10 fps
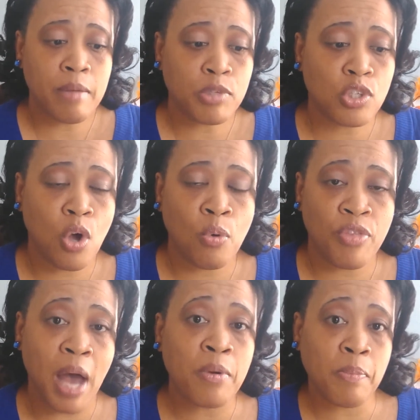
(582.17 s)
So
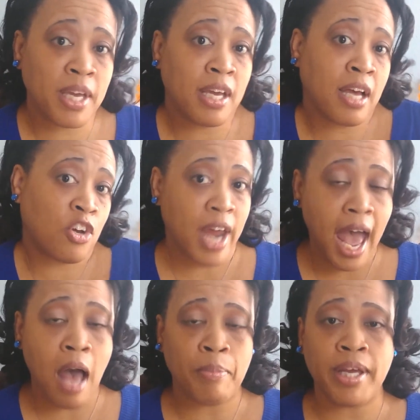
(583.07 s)
that would be a good
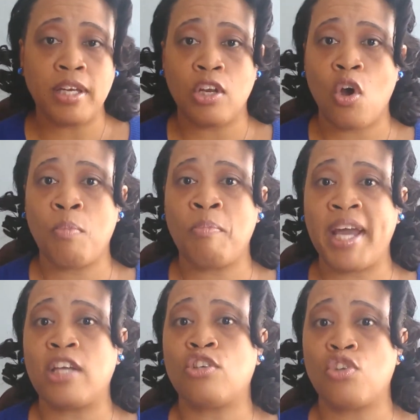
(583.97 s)
habit,
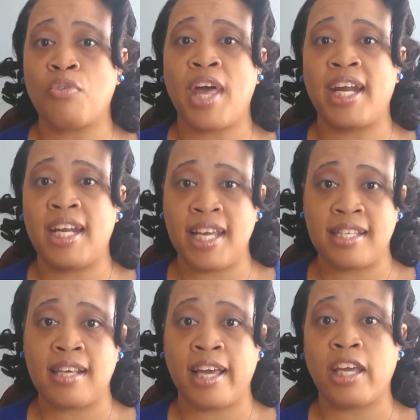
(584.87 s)
making sure that it
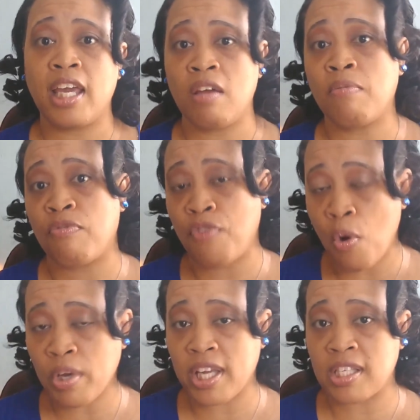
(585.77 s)
is a key
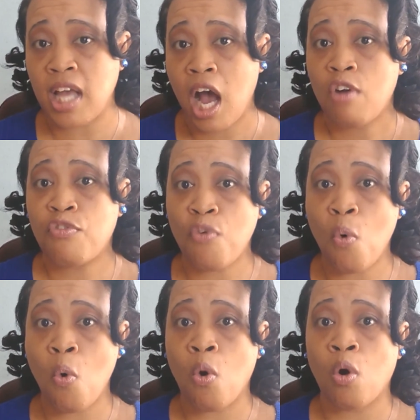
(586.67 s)
focus
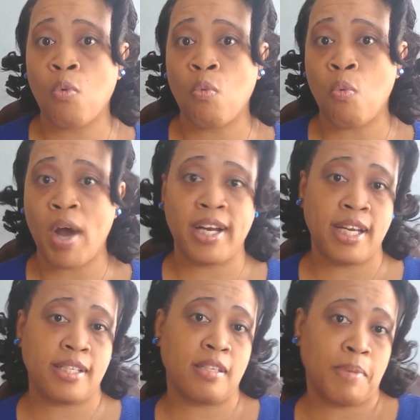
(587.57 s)
for what
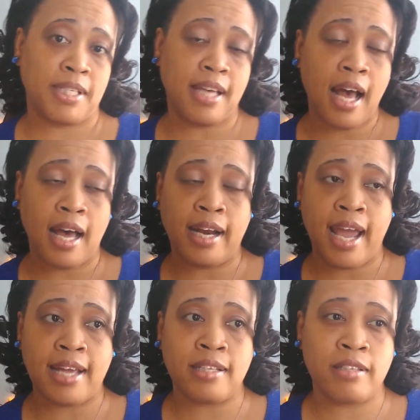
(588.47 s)
needs to be done,
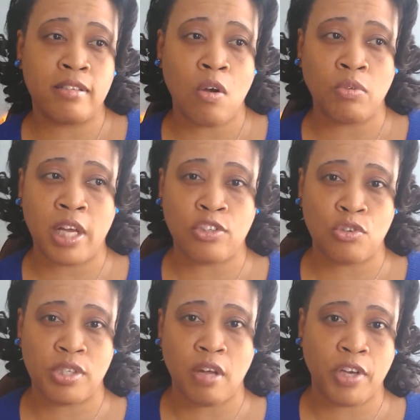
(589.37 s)
and don't let
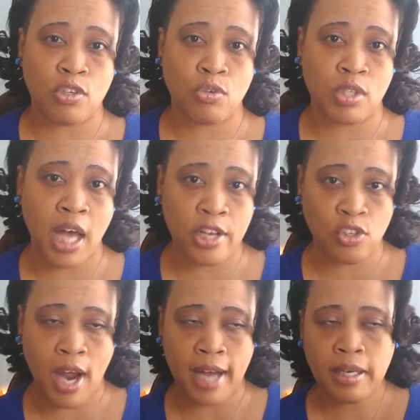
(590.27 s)
yourself get too
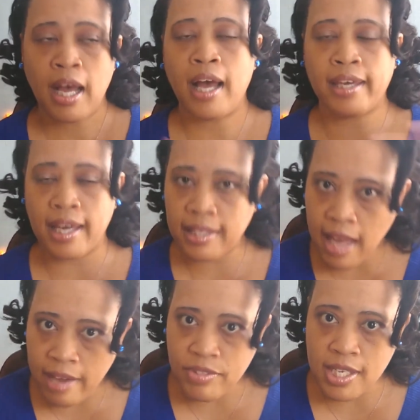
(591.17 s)
sidetracked. Again,
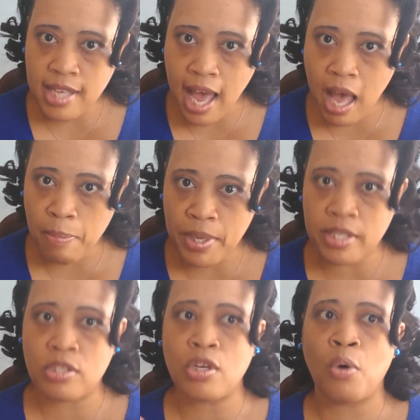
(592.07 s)
life does
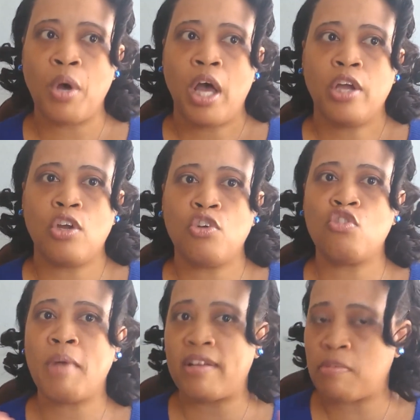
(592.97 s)
happen, so
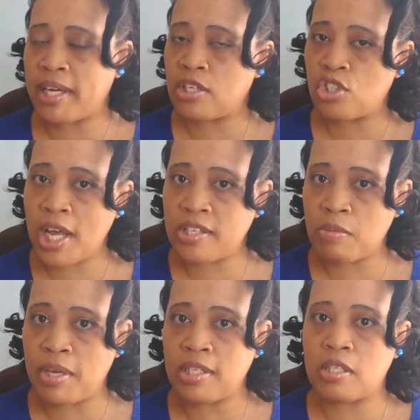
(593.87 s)
you might have to make
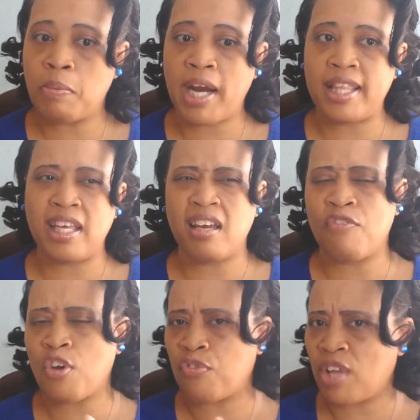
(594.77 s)
adjustments, but I think
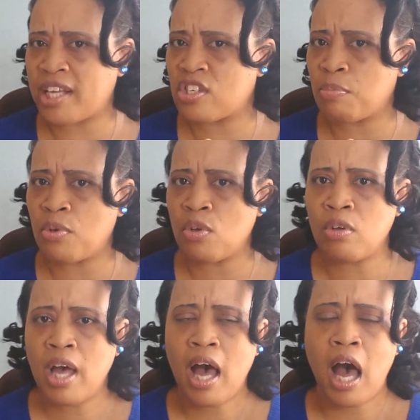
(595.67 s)
if you're
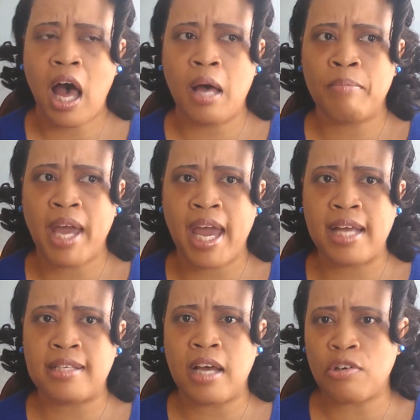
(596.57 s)
flexible
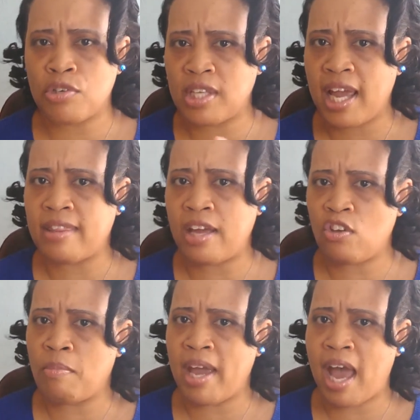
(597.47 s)
and understand that
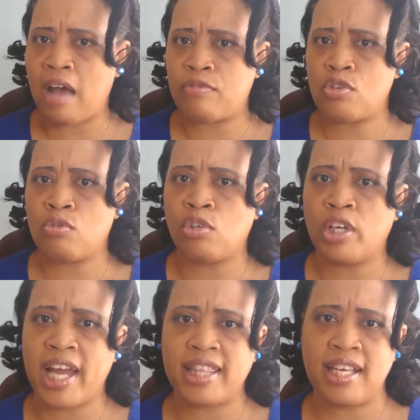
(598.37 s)
you may have to
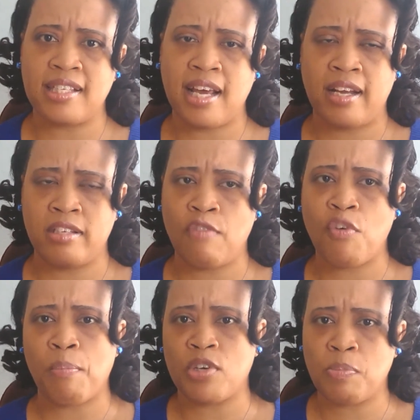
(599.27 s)
look at things at a
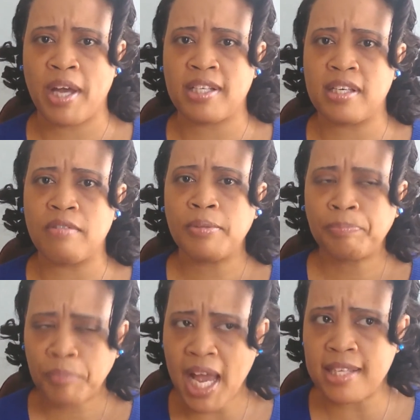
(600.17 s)
different perspective
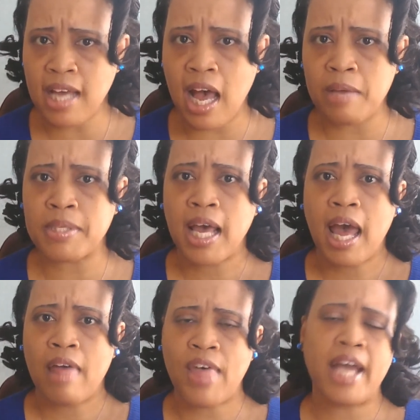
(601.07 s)
at times,
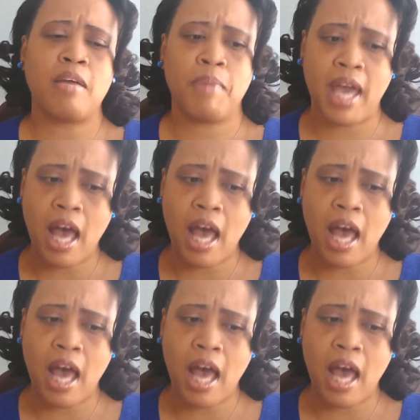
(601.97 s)
that can be